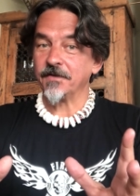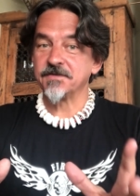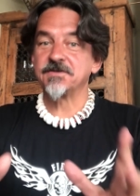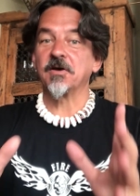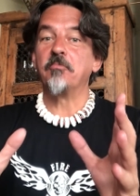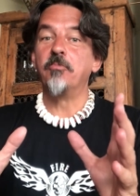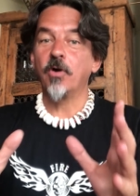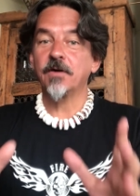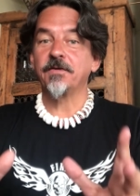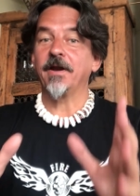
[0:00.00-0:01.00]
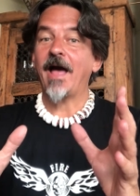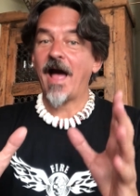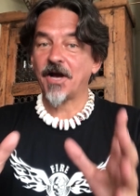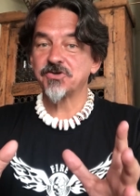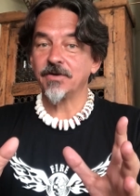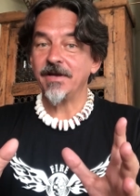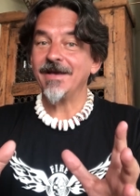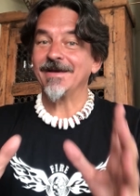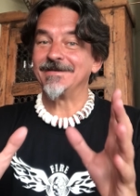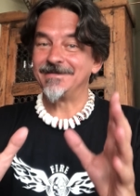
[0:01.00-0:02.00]
This is a book that actually
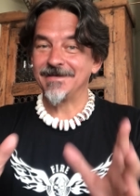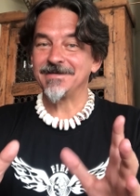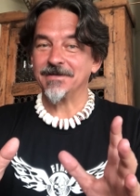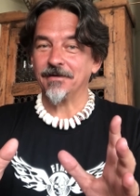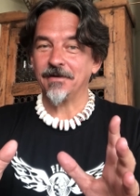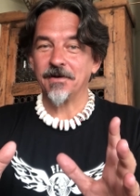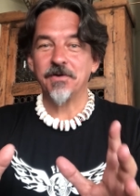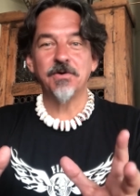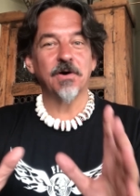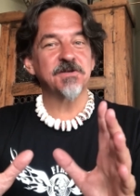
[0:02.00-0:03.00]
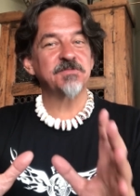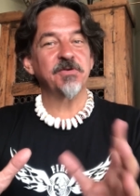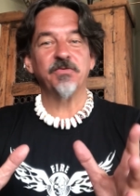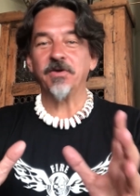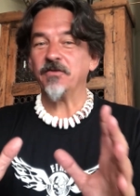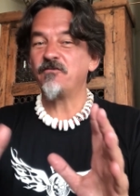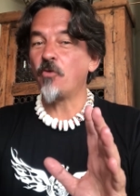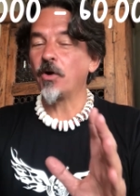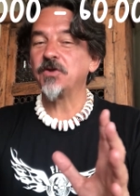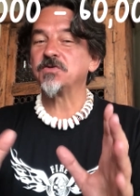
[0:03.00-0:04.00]
existed, and it cost between
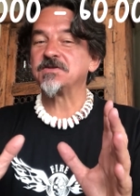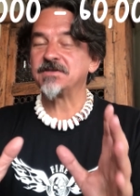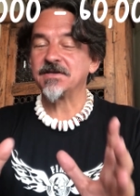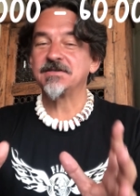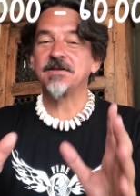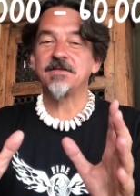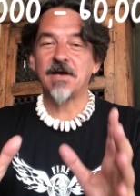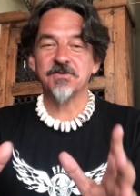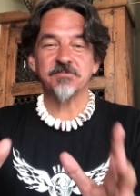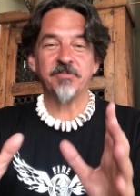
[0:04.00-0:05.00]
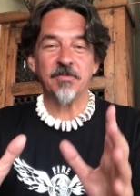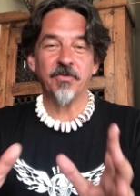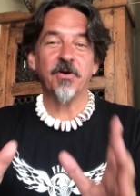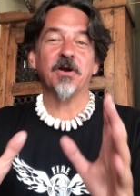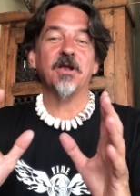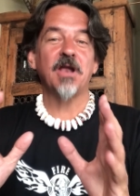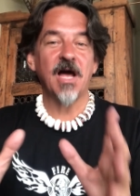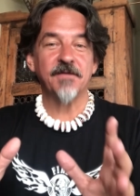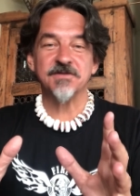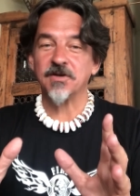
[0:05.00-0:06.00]
40 to 60,000 people their
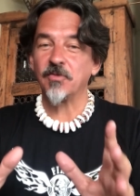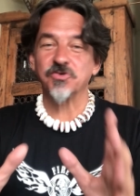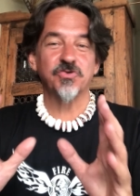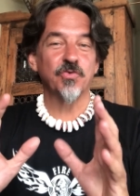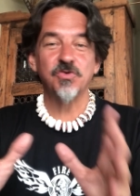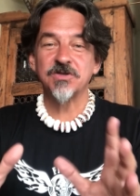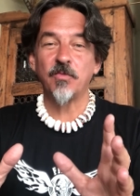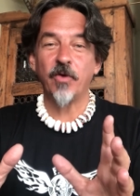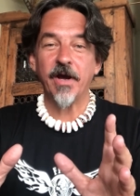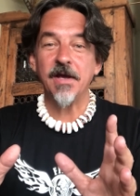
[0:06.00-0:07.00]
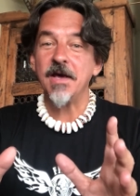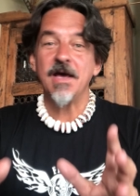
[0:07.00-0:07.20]
lives in the most gruesome way,